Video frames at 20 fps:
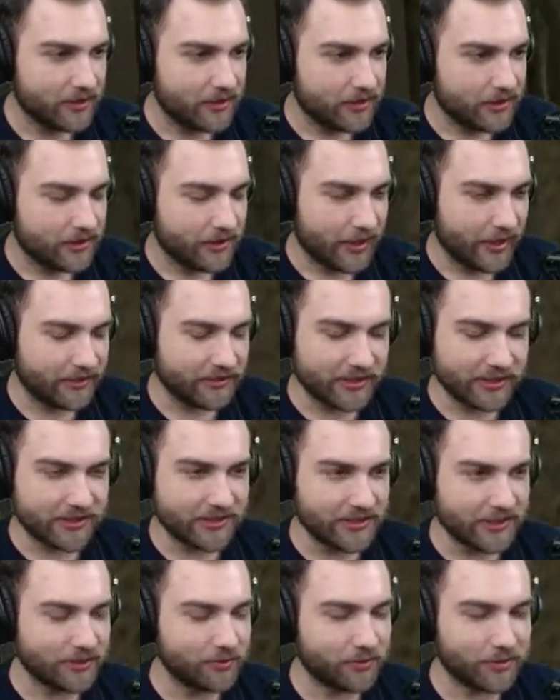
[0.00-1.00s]
As you can
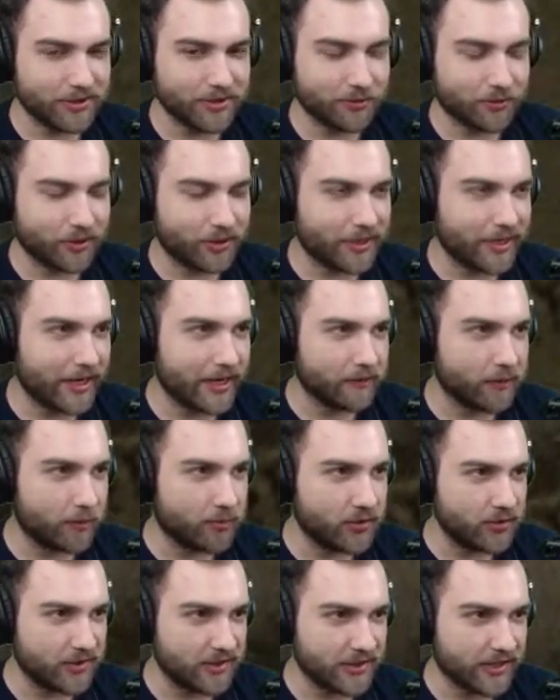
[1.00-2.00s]
see, we're kind of
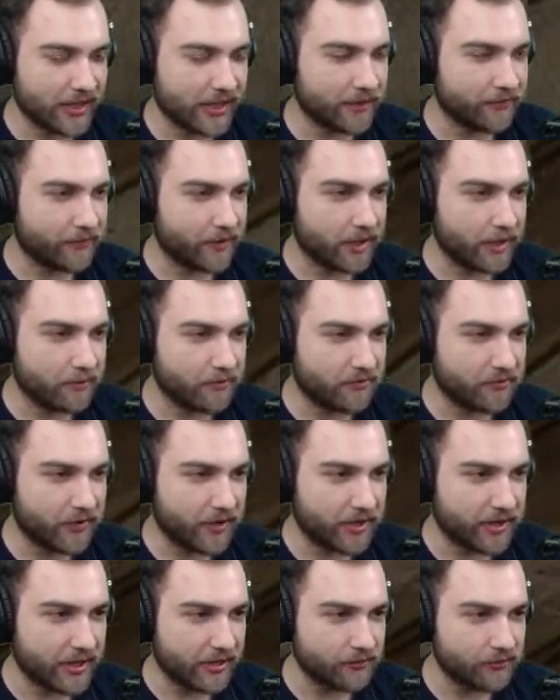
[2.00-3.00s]
abusing iframes
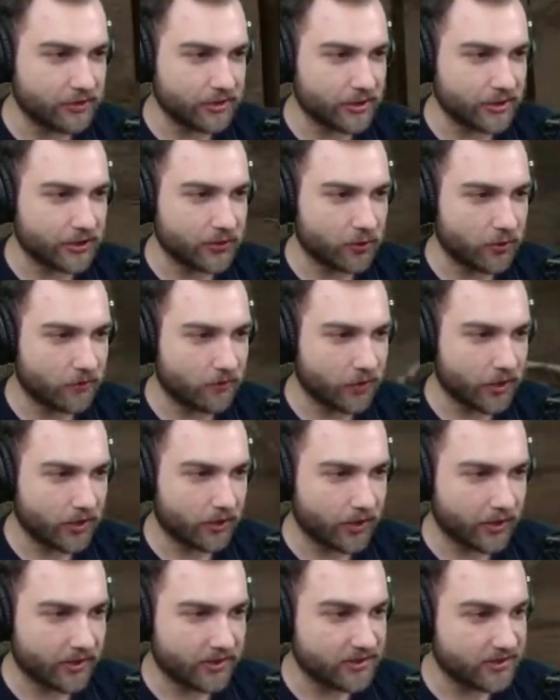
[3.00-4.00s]
very heavily here to avoid a
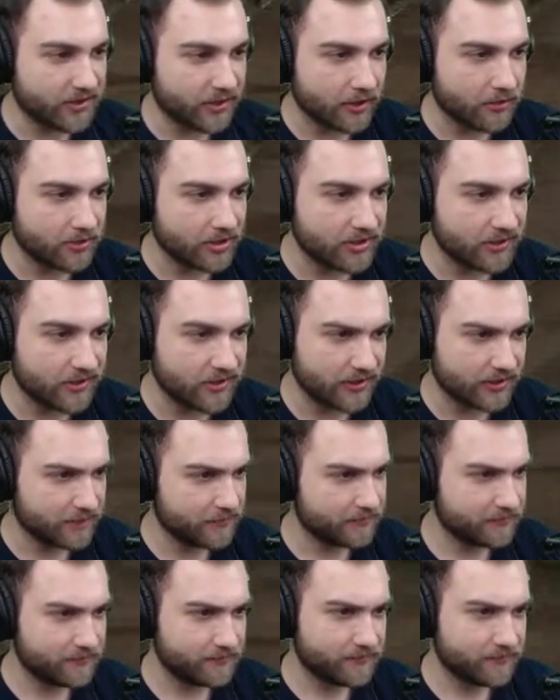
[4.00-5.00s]
lot of these enemies.
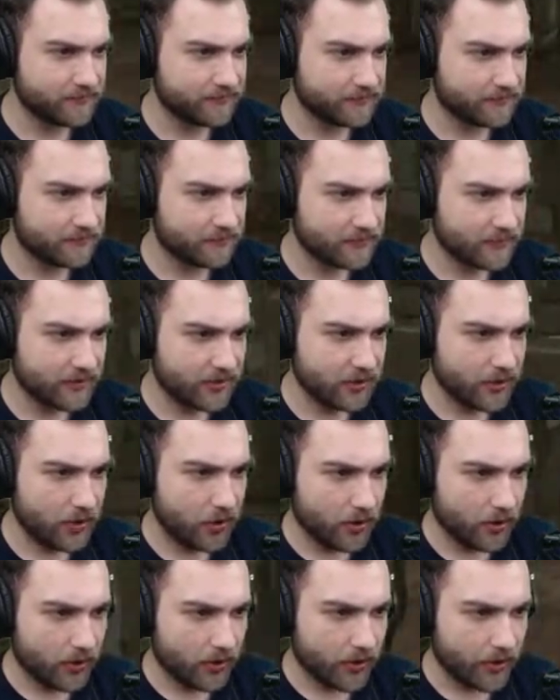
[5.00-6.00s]

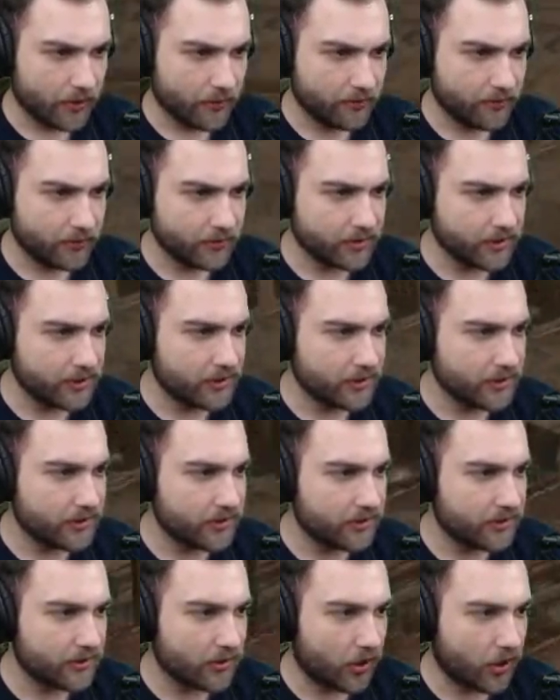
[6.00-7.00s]
All right,
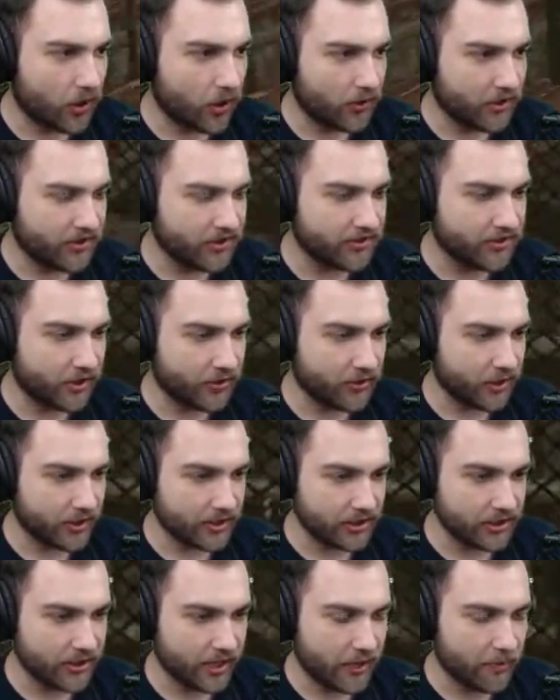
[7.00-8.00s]
please. Oh, this is
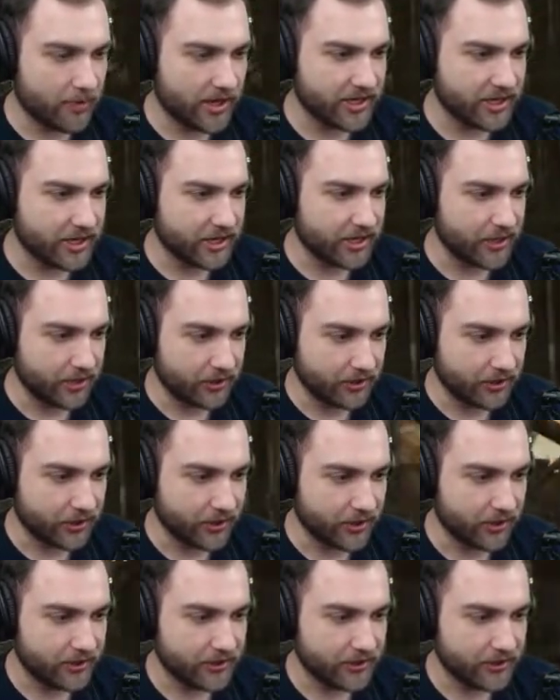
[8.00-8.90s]
unlucky. I might get hit here.